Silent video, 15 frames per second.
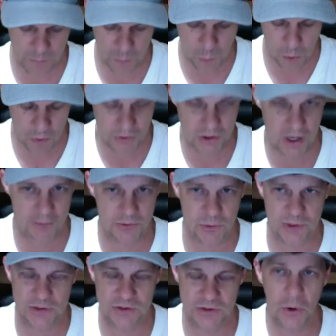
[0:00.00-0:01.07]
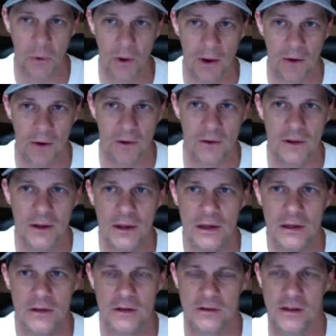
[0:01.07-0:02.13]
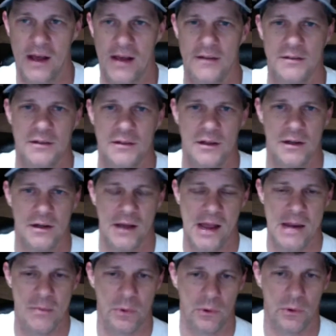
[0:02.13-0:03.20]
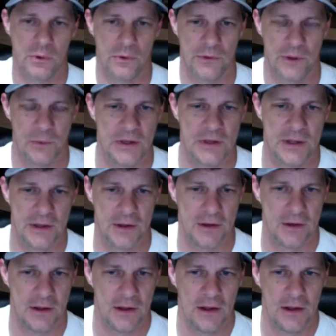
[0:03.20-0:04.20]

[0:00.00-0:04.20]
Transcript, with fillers: workshops went so well these last uh, April that we did